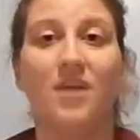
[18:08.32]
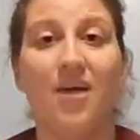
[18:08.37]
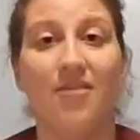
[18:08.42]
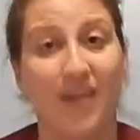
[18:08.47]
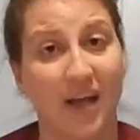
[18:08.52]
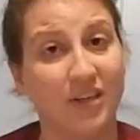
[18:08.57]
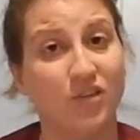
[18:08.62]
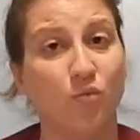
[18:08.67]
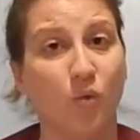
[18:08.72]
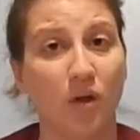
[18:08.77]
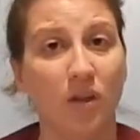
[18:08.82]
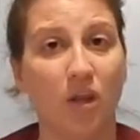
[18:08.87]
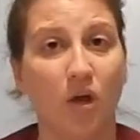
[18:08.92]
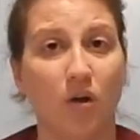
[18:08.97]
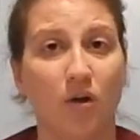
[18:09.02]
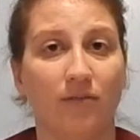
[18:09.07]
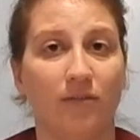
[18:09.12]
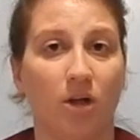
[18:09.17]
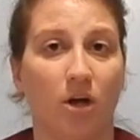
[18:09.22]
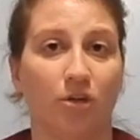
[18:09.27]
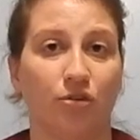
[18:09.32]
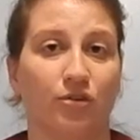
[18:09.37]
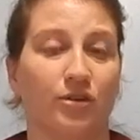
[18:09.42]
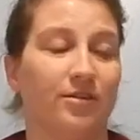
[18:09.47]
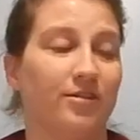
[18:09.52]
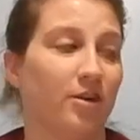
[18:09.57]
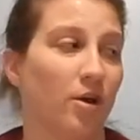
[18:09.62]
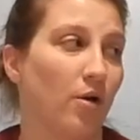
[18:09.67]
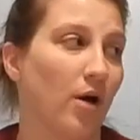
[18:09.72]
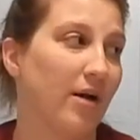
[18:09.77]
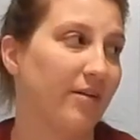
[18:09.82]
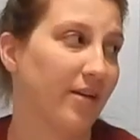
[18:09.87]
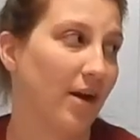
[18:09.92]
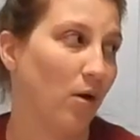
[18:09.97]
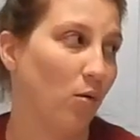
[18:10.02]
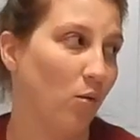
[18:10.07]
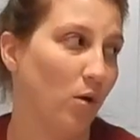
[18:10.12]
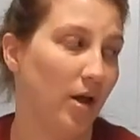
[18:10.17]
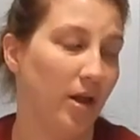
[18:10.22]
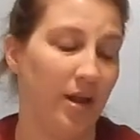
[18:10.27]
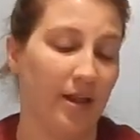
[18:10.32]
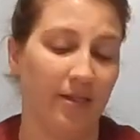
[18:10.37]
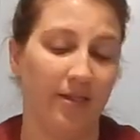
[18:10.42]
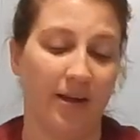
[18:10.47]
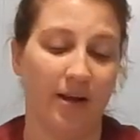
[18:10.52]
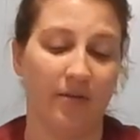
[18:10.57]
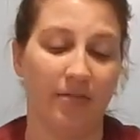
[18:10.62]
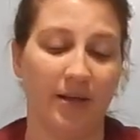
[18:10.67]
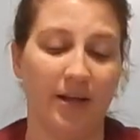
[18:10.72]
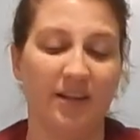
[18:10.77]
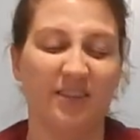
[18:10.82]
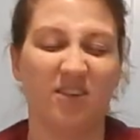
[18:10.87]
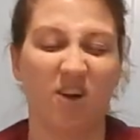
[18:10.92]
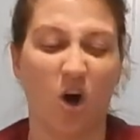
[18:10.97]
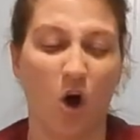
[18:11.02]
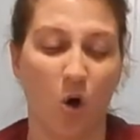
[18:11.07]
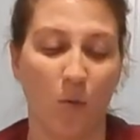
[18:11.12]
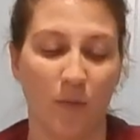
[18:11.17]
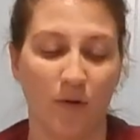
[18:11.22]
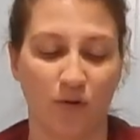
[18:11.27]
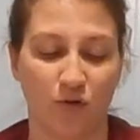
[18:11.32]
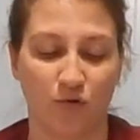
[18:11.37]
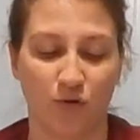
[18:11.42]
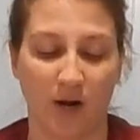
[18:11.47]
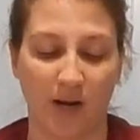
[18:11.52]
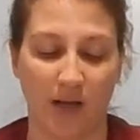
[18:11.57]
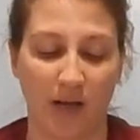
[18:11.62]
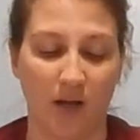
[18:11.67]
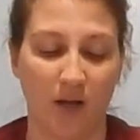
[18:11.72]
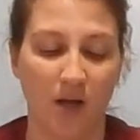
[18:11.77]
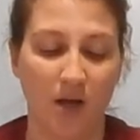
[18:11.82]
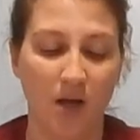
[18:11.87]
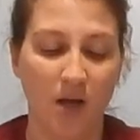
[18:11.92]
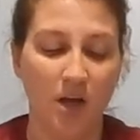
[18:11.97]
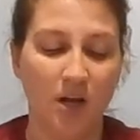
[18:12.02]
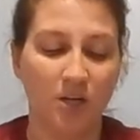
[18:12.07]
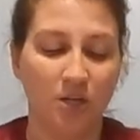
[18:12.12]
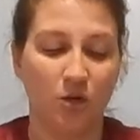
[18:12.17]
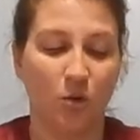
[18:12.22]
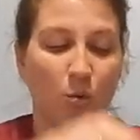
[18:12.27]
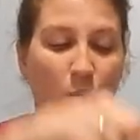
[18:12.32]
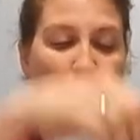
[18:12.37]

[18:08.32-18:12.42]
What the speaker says: that's 1 load of laundry. So I've got one in there that it's almost ready to